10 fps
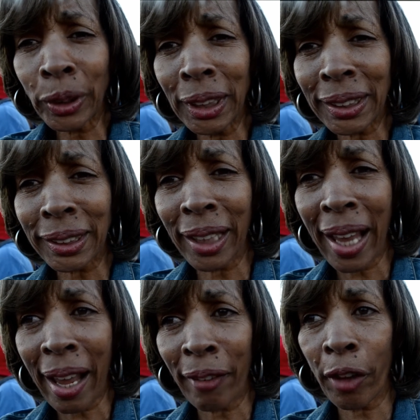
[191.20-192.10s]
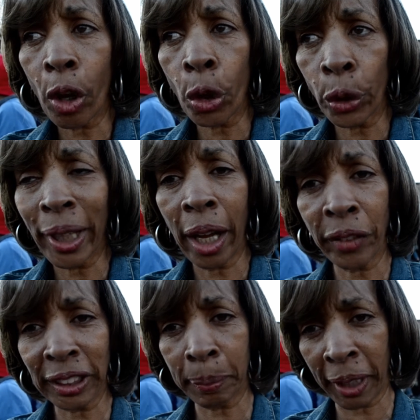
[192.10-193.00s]
just to have heard how
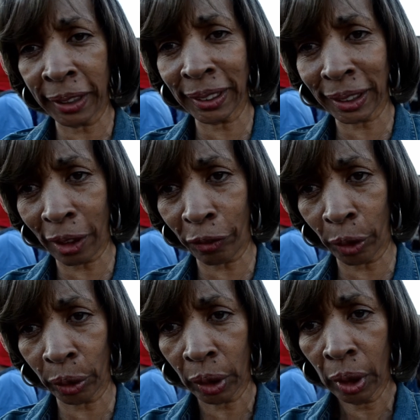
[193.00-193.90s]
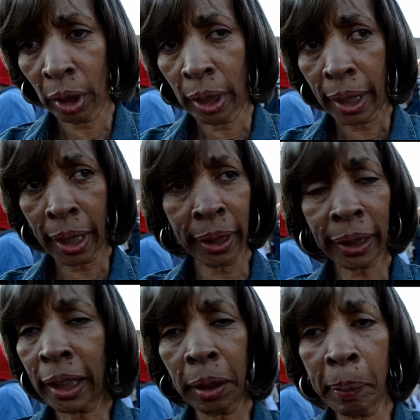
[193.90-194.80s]
this man suffered, and I
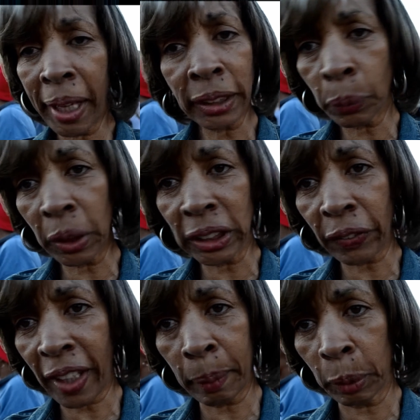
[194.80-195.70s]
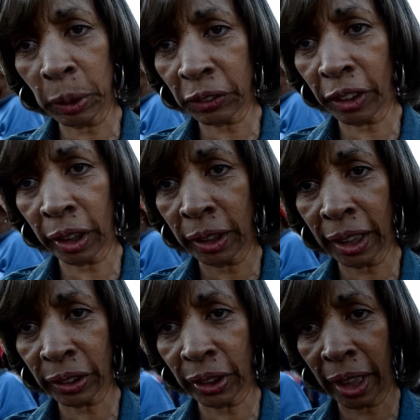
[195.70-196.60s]
can't imagine what his family was feeling
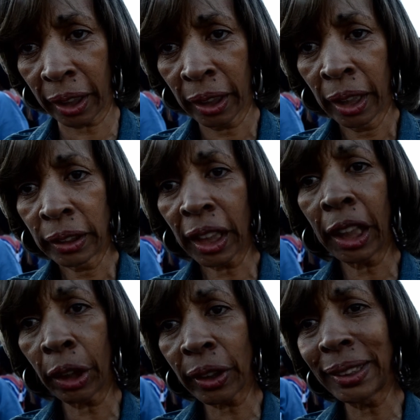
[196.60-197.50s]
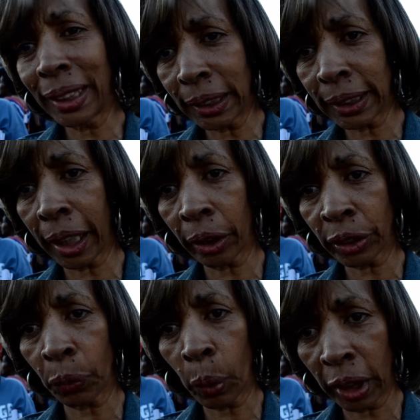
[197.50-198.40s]
yesterday, to hear the details
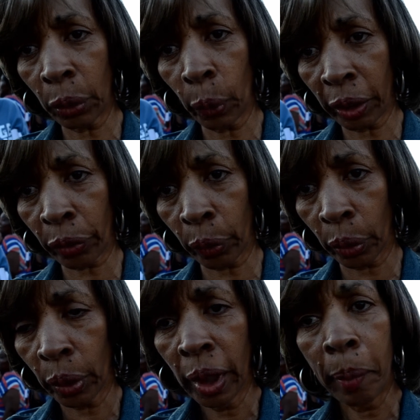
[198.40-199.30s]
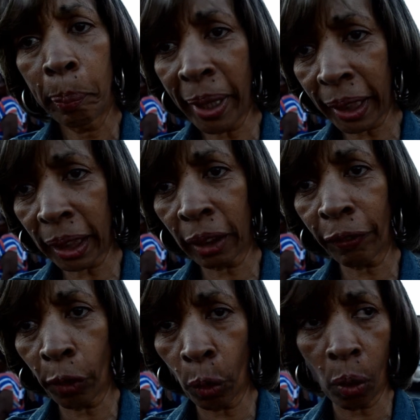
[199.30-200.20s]
of what he went through, begging
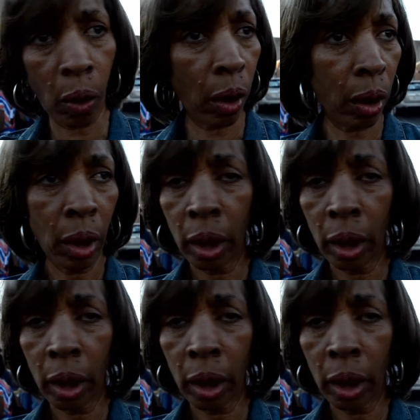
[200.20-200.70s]
for